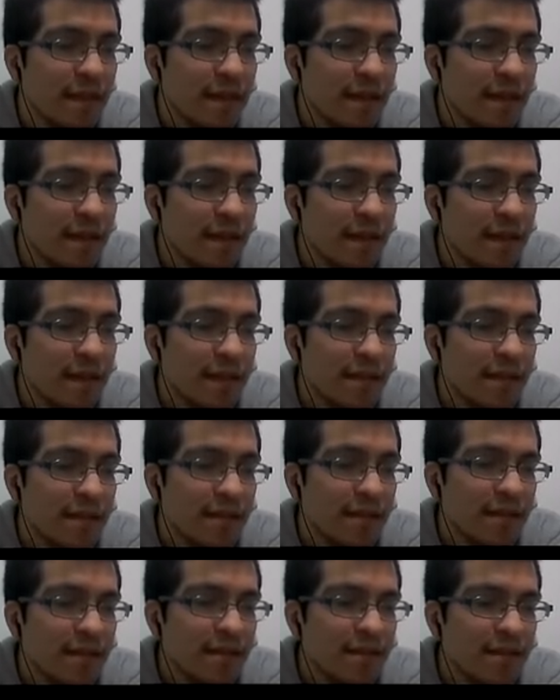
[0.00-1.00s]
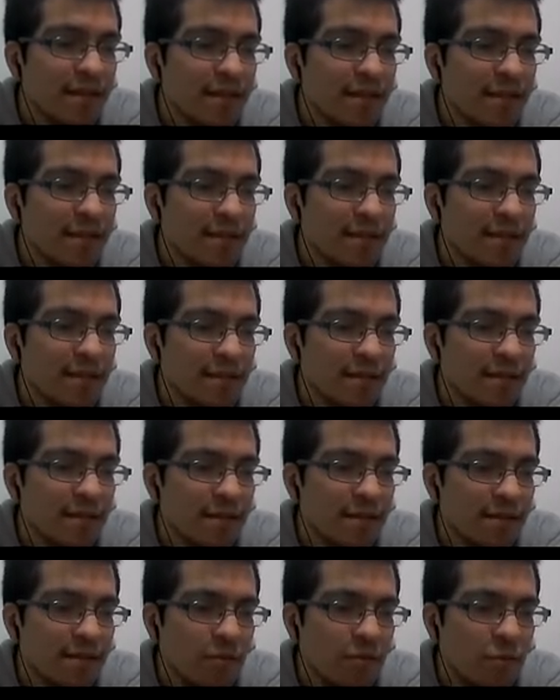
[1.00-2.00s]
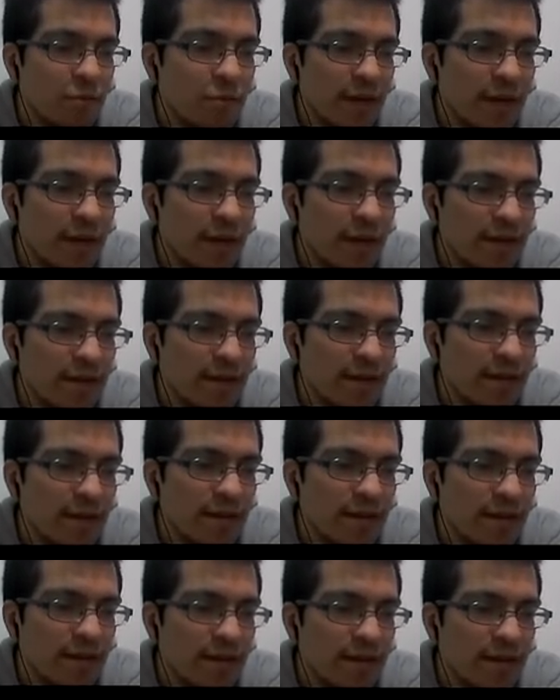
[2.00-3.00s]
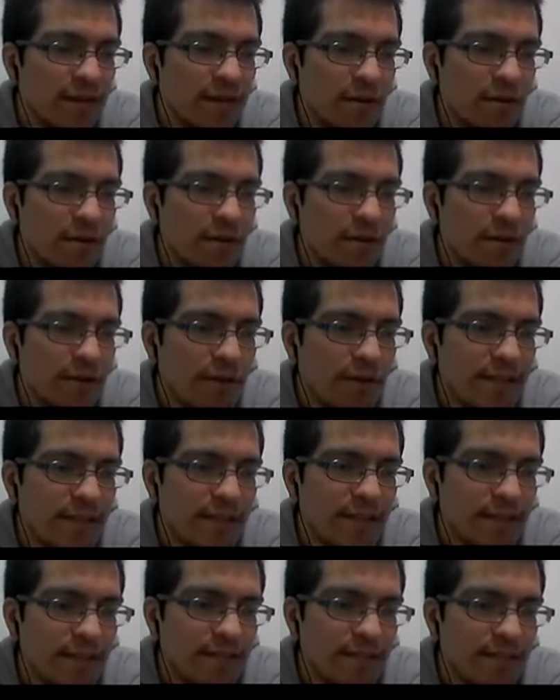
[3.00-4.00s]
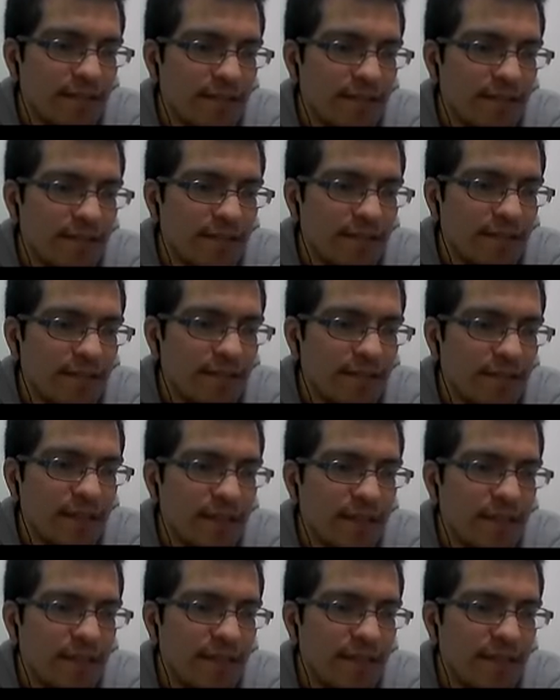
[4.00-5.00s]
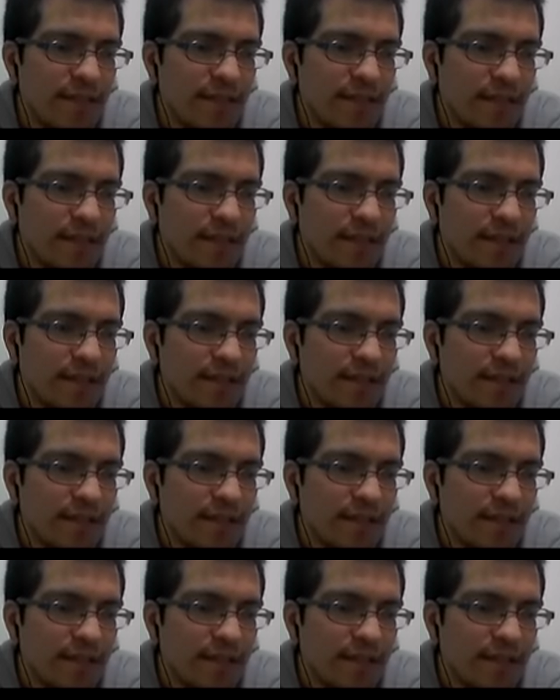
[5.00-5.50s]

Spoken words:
and where OID is in